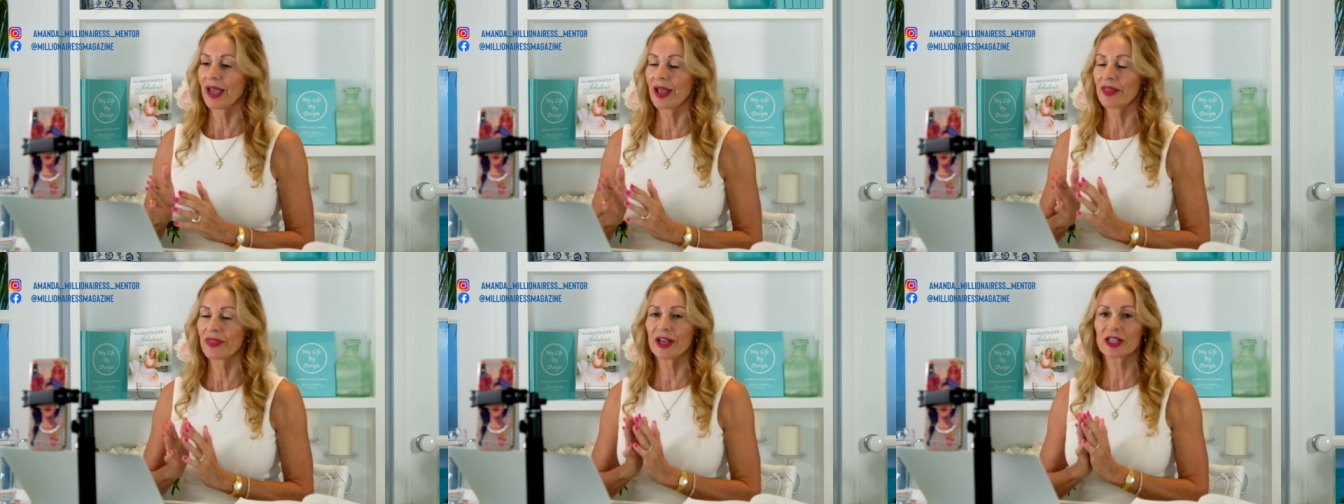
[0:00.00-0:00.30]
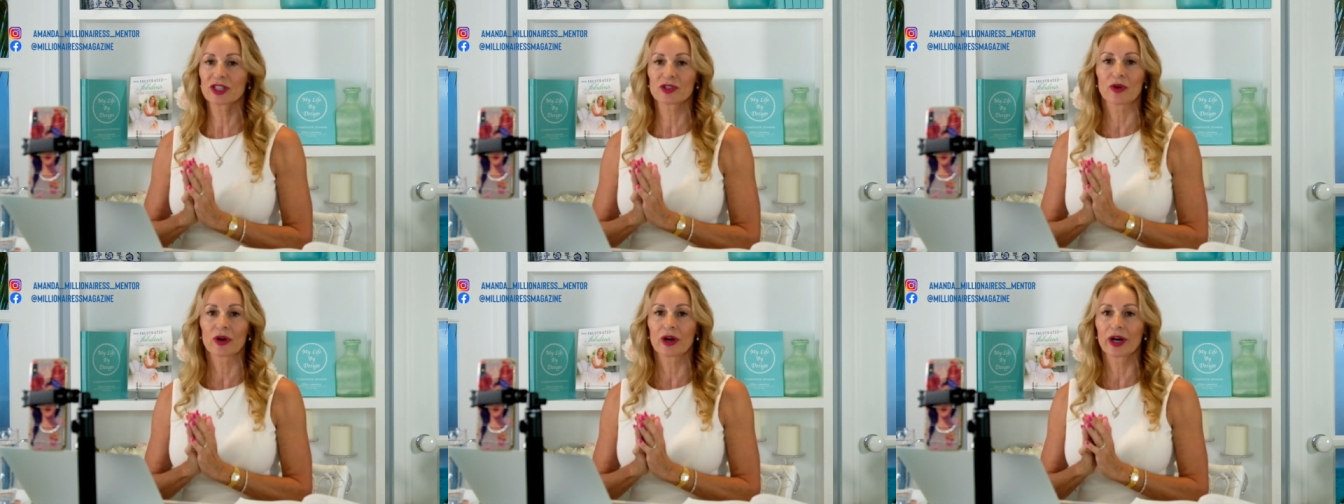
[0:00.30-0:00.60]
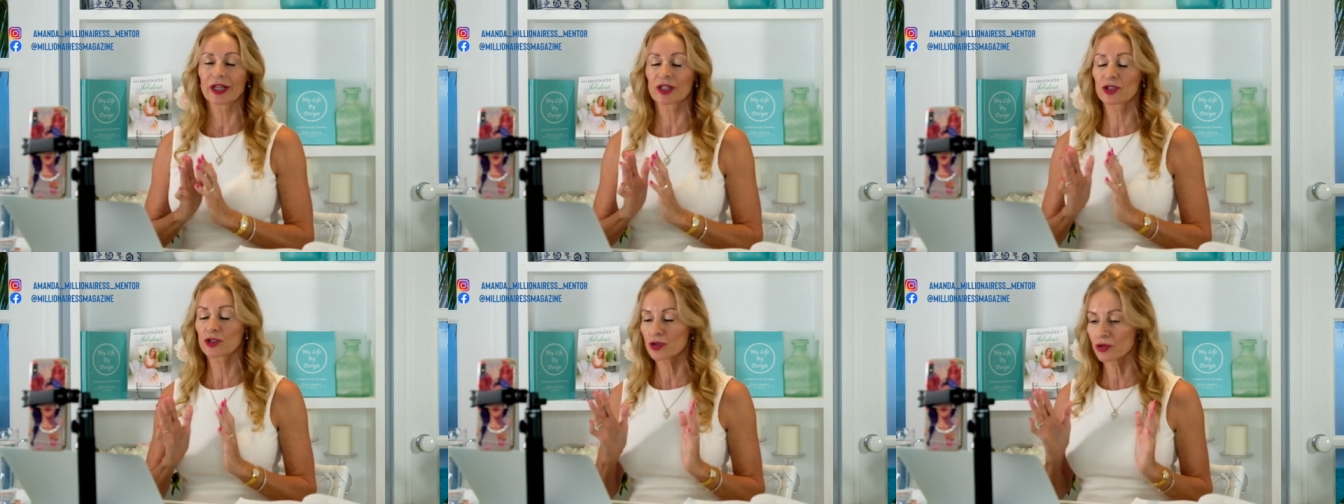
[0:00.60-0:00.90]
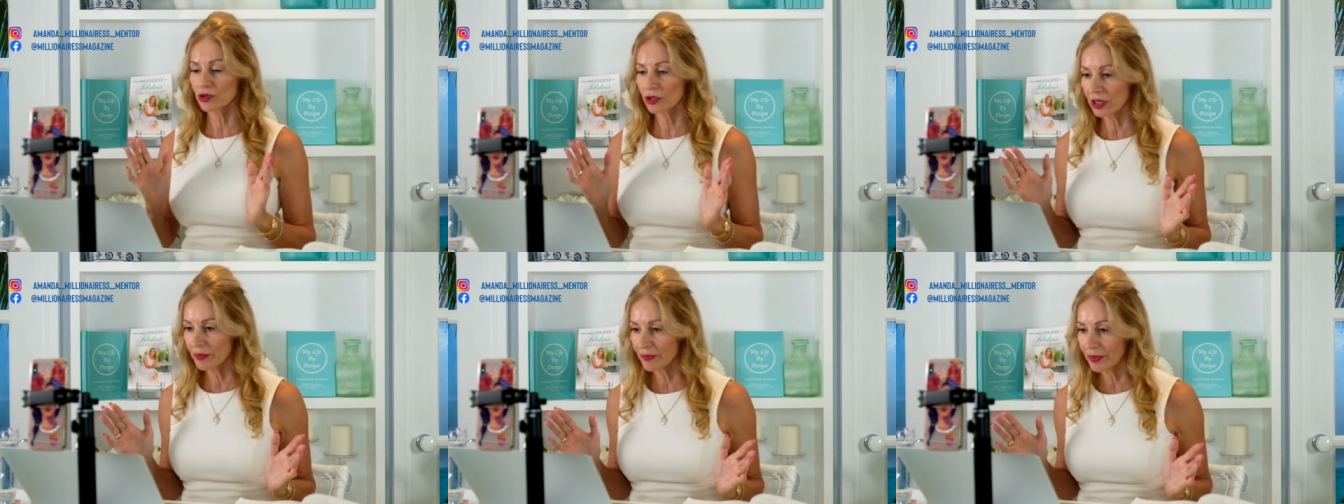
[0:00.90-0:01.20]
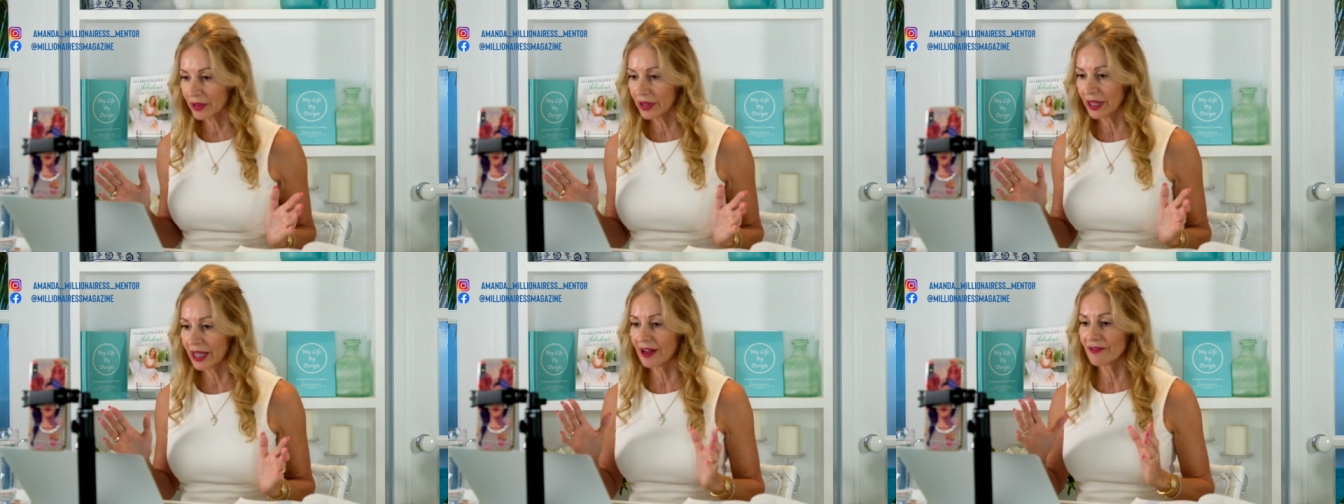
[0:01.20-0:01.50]
And that's what I truly
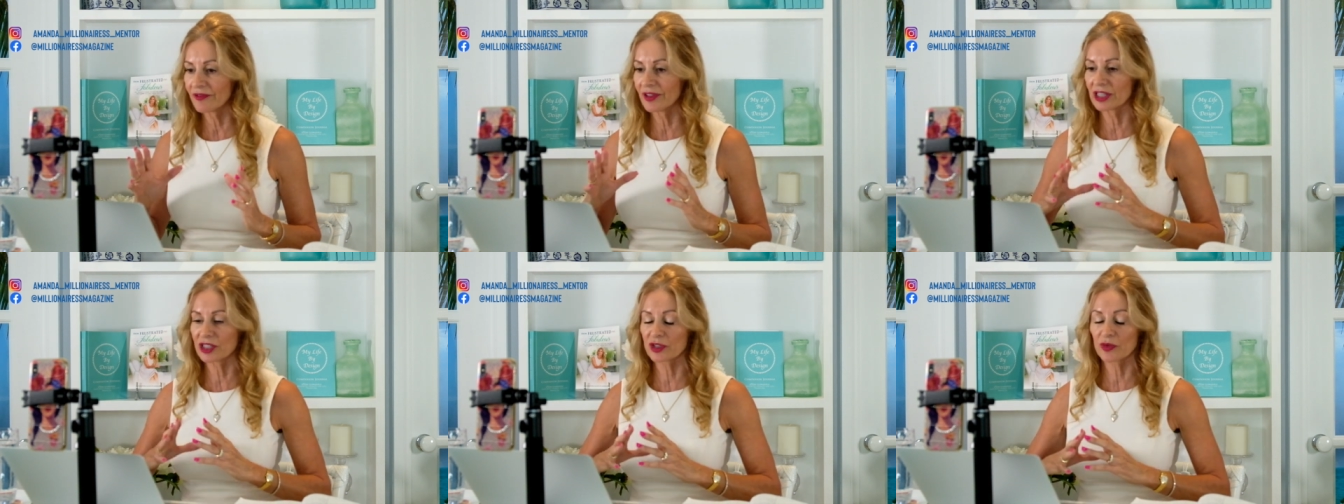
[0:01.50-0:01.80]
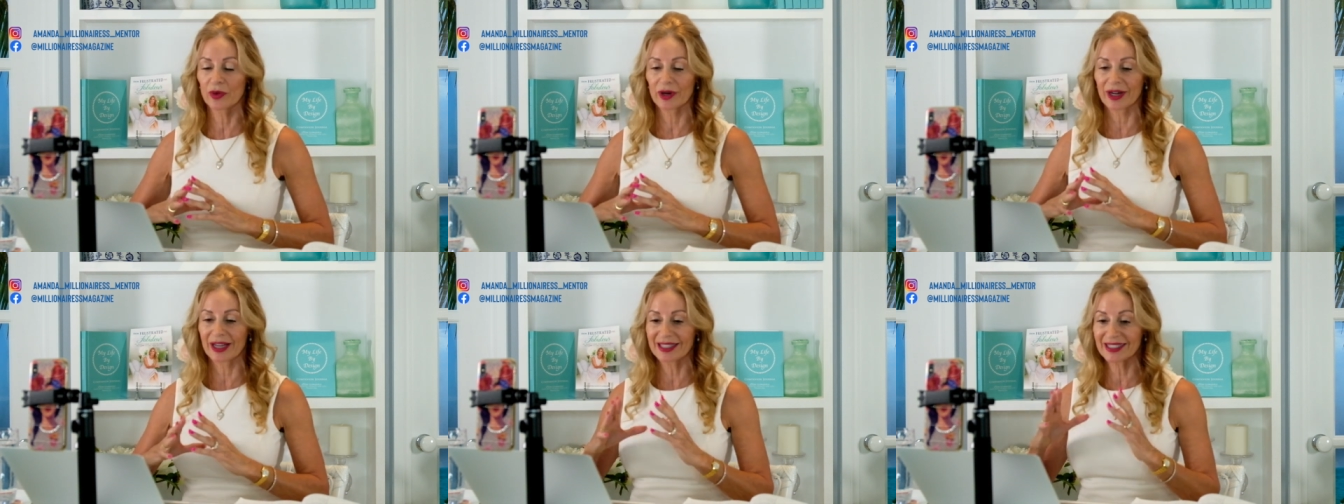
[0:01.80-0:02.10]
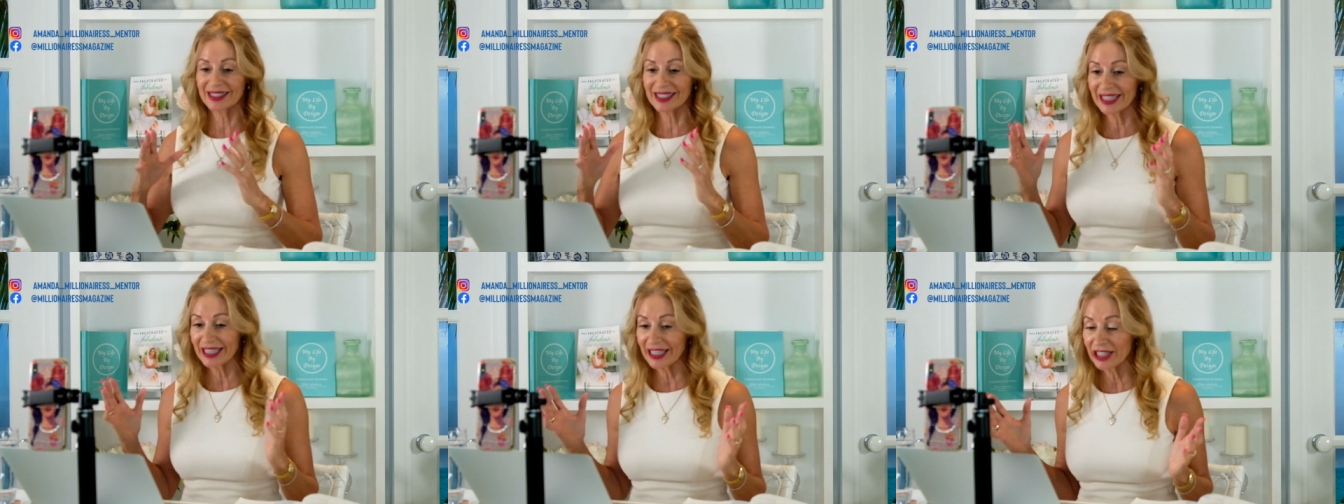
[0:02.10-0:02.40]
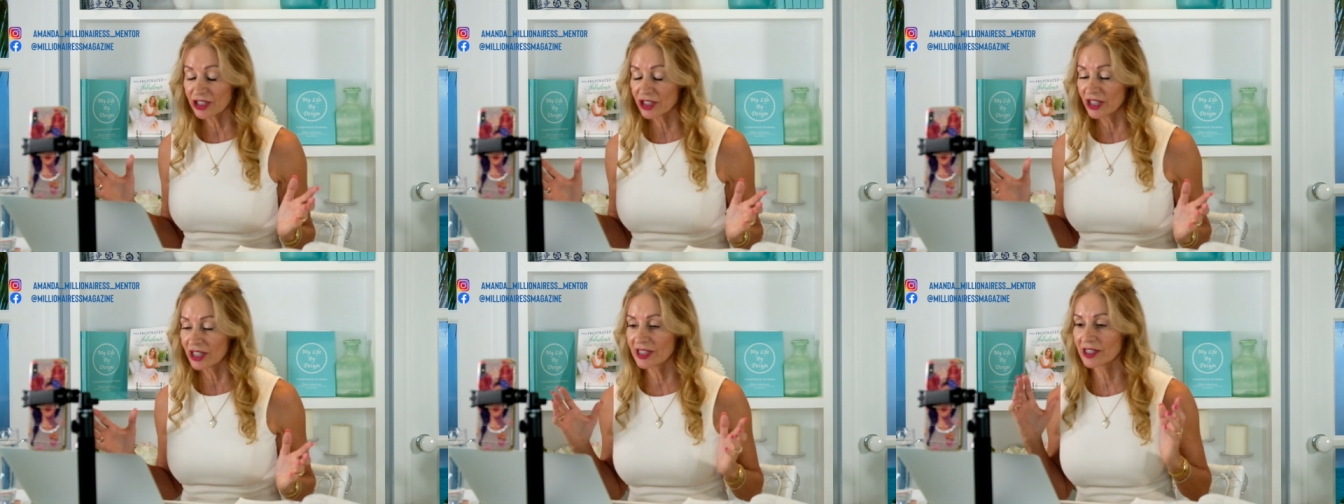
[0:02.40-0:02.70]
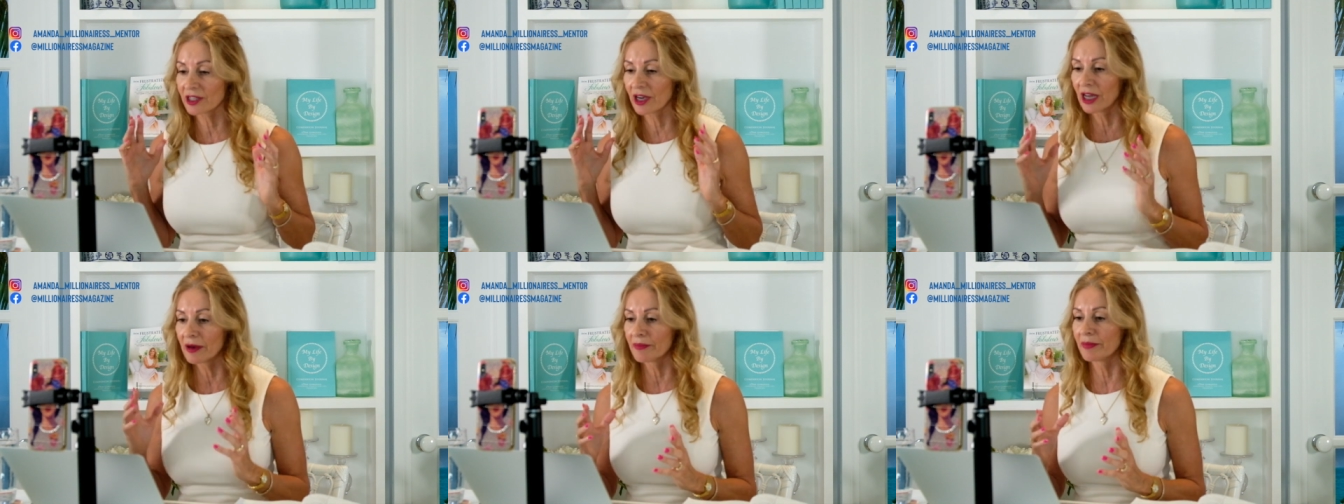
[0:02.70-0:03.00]
believe. That's what I teach
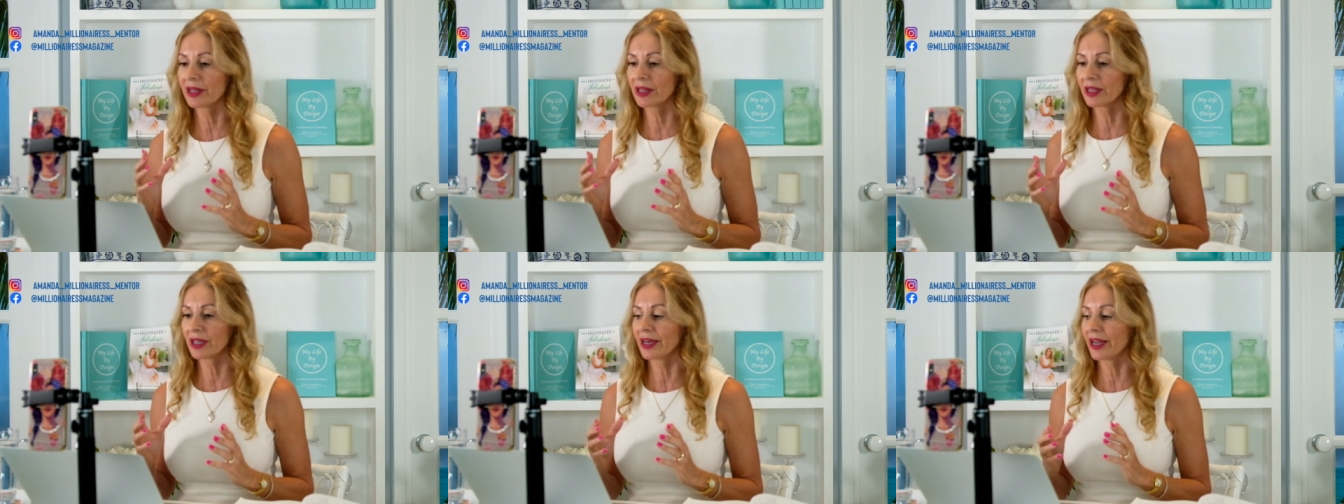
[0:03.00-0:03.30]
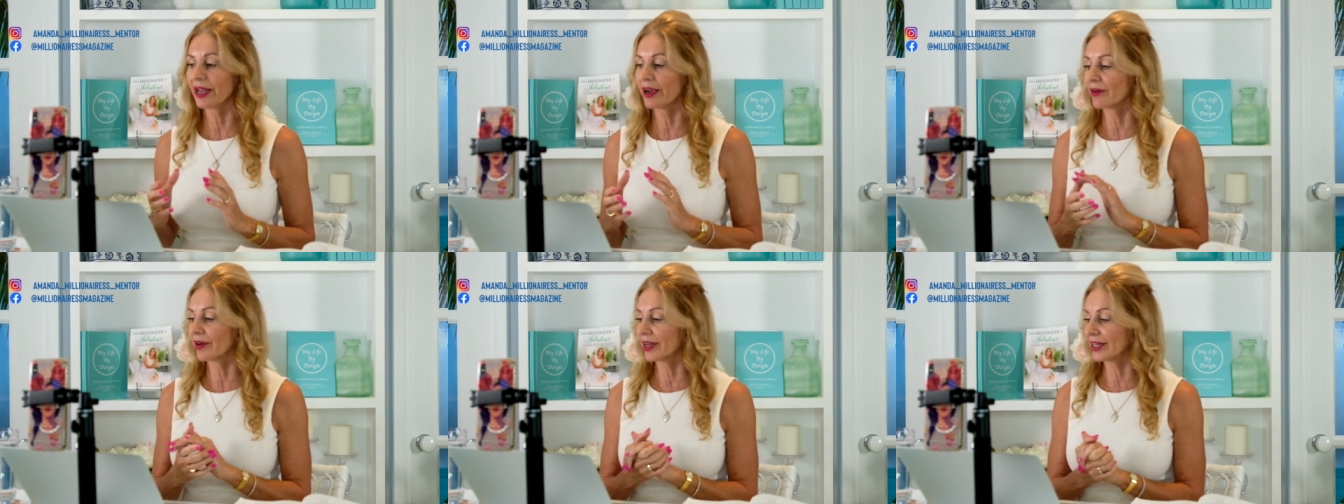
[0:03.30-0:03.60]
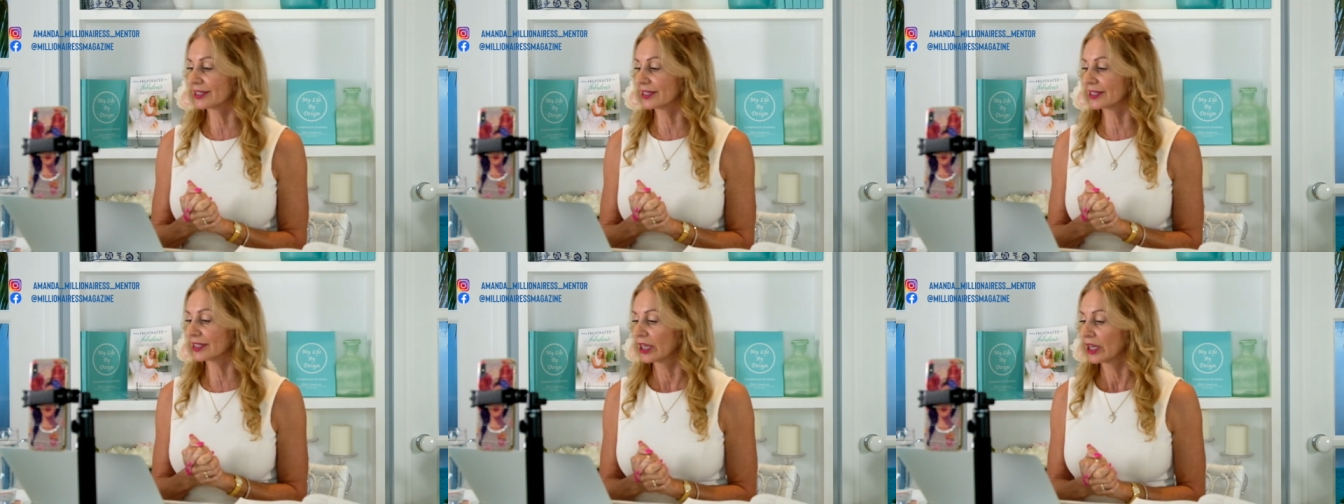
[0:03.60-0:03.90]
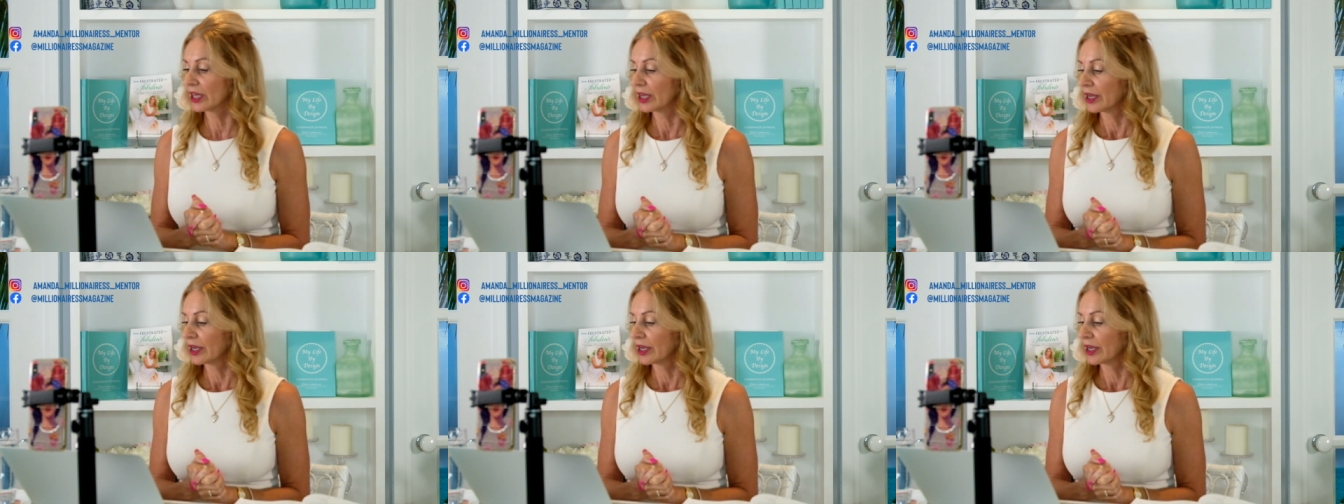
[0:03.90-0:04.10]
inside Millionairess.